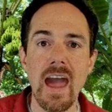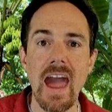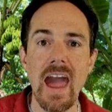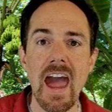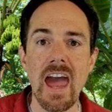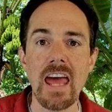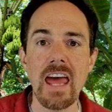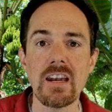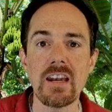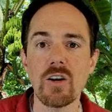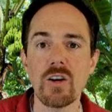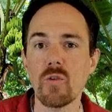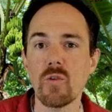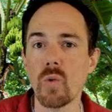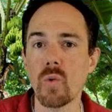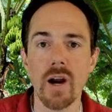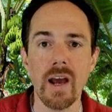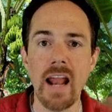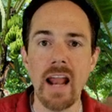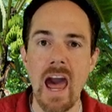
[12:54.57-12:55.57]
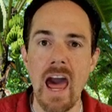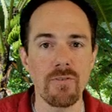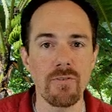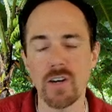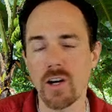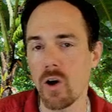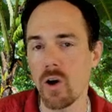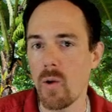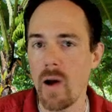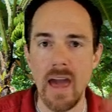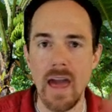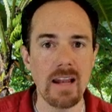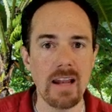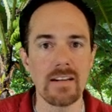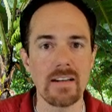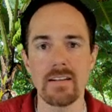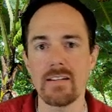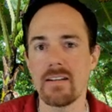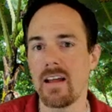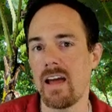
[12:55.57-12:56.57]
And we're going to have to go ahead
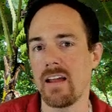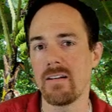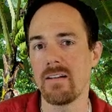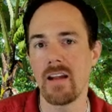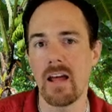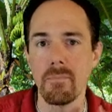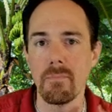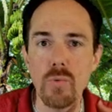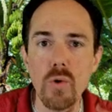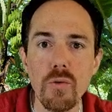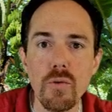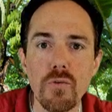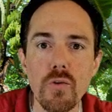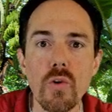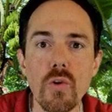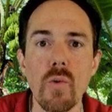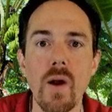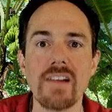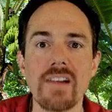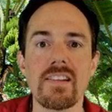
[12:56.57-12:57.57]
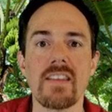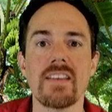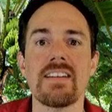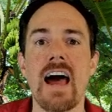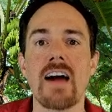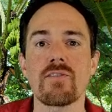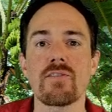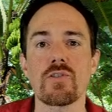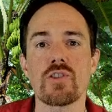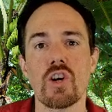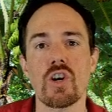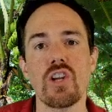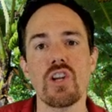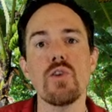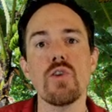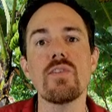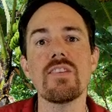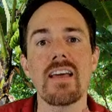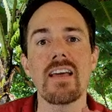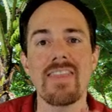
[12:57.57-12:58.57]
and move through the rest of the tax return
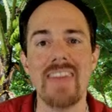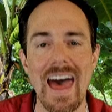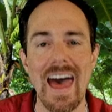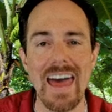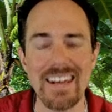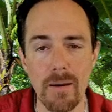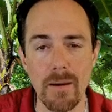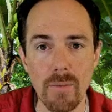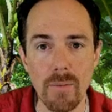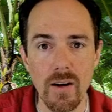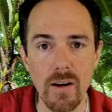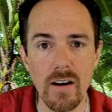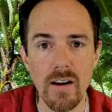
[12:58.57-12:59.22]
using that number